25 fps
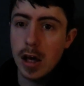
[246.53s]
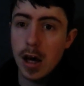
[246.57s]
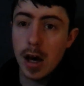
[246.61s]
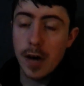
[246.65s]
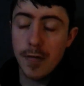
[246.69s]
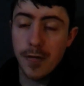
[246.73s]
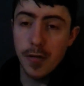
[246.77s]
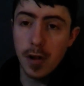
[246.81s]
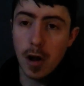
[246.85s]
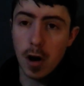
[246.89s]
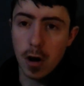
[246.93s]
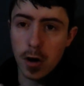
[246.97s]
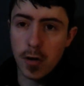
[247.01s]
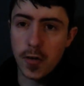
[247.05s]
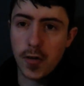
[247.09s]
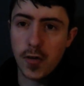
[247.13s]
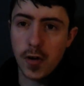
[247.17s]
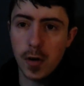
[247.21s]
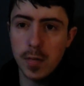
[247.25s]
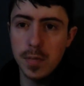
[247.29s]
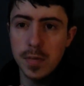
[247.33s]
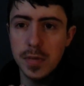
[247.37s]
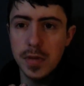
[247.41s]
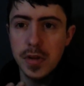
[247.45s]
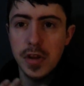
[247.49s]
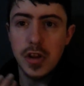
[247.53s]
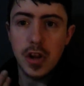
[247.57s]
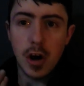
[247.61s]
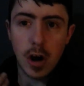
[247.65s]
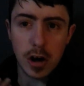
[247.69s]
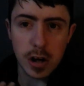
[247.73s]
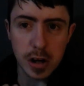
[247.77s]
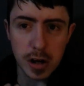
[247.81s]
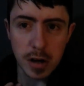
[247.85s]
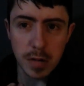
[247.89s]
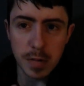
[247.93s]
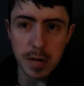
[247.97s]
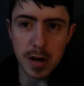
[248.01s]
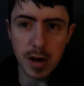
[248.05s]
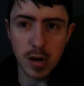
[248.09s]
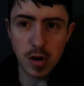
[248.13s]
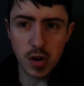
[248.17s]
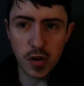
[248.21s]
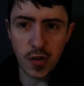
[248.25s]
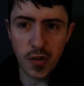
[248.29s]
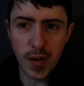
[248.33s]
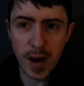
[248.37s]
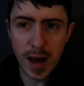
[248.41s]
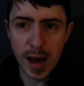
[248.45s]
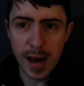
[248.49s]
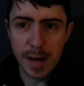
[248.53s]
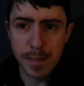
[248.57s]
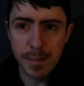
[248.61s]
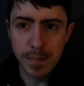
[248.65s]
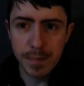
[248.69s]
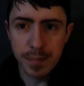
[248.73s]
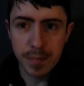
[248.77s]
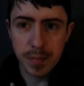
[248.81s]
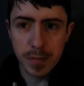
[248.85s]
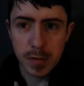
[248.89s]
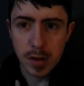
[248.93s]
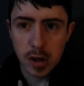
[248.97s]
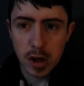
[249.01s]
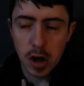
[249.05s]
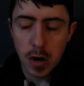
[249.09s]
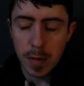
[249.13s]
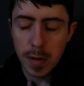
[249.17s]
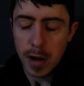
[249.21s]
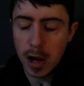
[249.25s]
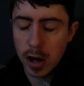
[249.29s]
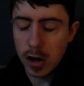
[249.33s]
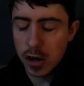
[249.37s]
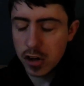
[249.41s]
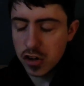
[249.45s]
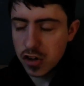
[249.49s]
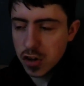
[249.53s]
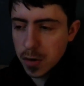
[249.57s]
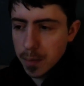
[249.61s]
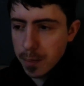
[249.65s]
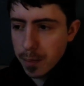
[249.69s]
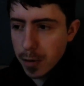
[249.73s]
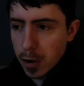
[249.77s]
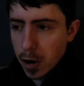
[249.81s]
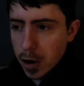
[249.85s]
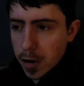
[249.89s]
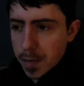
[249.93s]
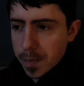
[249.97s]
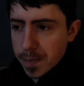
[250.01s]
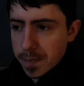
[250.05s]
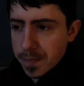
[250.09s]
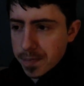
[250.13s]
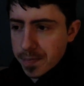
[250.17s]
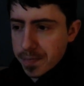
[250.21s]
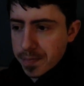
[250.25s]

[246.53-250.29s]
vlog from Nottingham Goose Fair coming on at some point.